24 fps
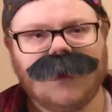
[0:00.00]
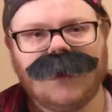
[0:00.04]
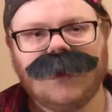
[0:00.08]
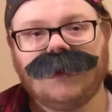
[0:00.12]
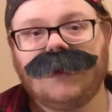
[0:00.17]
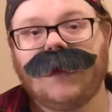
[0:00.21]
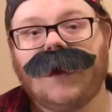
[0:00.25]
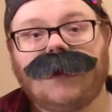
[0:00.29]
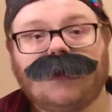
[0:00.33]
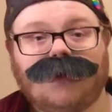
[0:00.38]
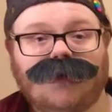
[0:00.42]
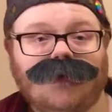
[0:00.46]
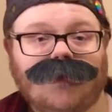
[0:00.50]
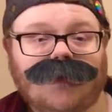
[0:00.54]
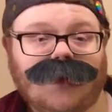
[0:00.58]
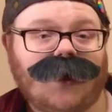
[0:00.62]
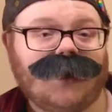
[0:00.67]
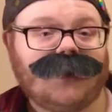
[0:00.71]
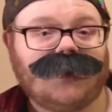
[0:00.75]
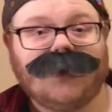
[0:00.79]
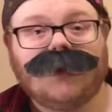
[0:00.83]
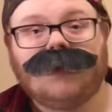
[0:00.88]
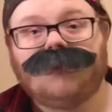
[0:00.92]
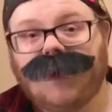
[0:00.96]
The actual
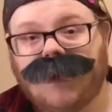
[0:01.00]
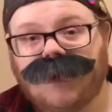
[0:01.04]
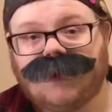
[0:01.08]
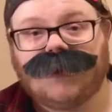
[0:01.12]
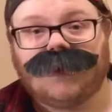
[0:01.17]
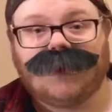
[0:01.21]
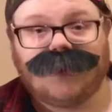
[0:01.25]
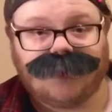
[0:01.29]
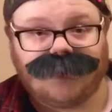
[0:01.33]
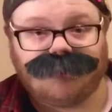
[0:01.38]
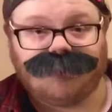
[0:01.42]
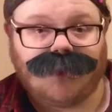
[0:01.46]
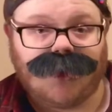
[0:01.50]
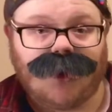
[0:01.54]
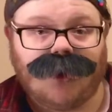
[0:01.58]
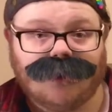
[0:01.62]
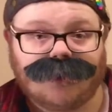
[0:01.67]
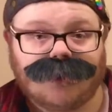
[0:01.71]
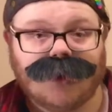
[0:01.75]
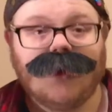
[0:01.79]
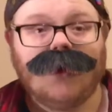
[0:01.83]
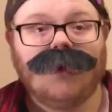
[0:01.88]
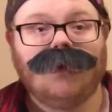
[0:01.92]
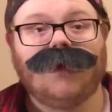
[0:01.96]
title is basically the
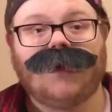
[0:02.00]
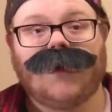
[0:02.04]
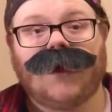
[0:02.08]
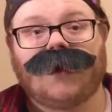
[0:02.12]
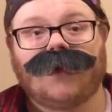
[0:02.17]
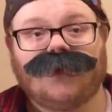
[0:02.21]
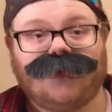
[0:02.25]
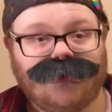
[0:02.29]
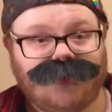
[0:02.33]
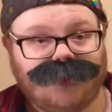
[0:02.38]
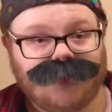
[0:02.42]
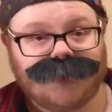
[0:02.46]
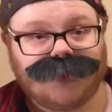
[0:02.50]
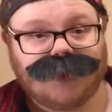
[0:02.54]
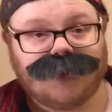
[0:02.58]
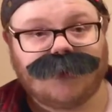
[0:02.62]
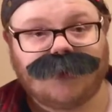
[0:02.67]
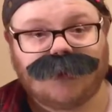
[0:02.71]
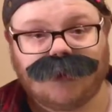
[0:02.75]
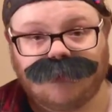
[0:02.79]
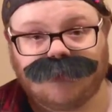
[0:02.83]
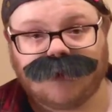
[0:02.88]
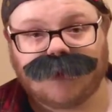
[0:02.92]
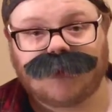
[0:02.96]
plot, with Agatha Christie's
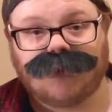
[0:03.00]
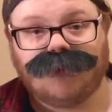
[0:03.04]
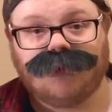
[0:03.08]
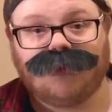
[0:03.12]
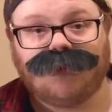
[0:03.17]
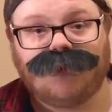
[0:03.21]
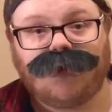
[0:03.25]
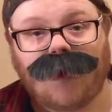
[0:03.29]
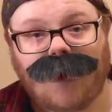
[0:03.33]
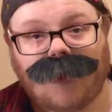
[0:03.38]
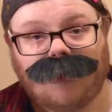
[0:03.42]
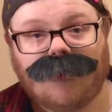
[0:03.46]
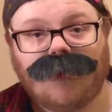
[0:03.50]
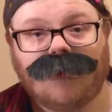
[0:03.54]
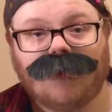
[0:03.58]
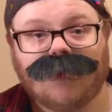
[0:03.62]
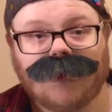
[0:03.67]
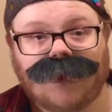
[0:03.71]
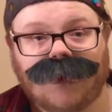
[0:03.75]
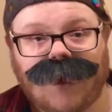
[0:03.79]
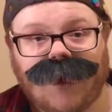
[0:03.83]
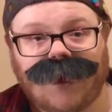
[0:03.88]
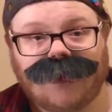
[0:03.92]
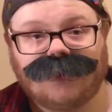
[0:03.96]
super sleuth Poirot on
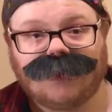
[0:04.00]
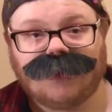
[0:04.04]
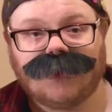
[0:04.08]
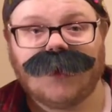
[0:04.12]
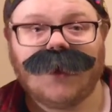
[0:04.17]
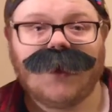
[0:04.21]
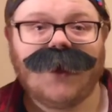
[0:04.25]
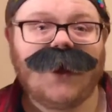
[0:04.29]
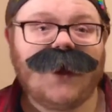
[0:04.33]
the case.